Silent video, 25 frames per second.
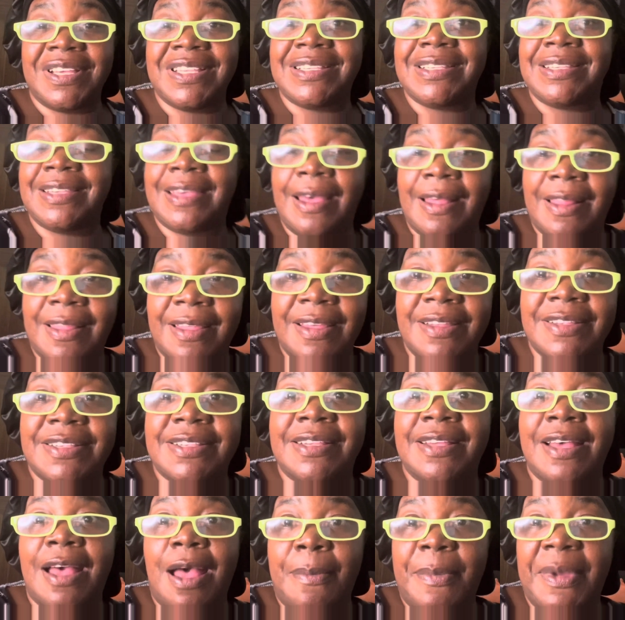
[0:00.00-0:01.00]

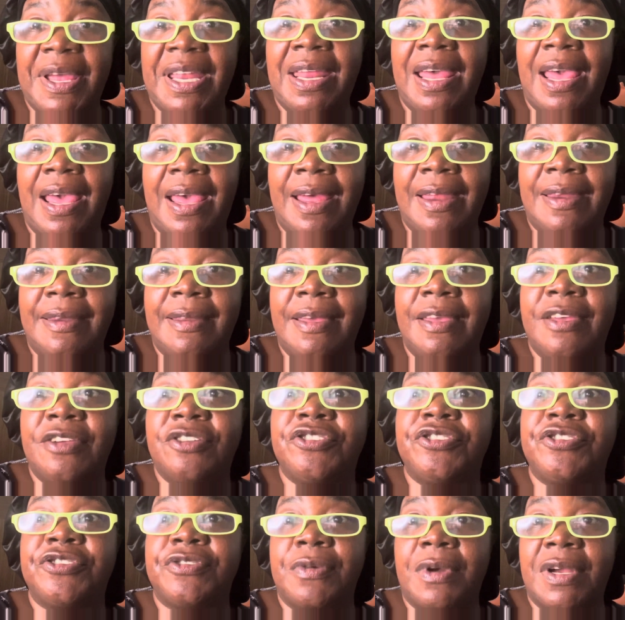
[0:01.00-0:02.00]
skillets come in handy,
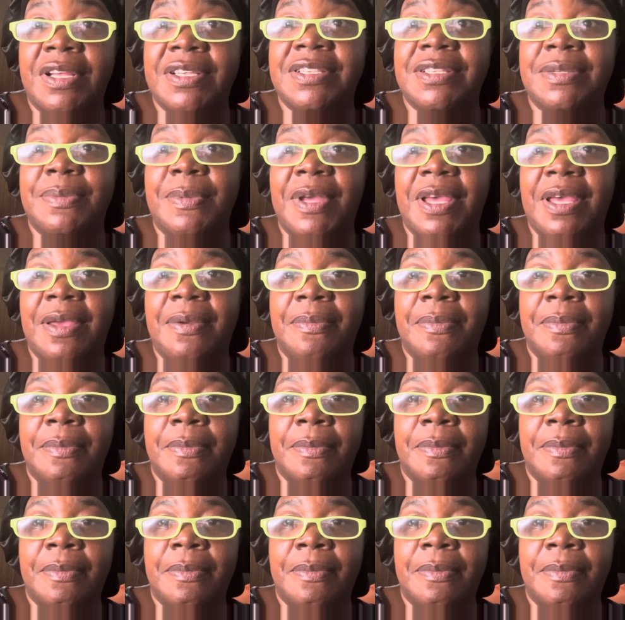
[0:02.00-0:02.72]
trust me.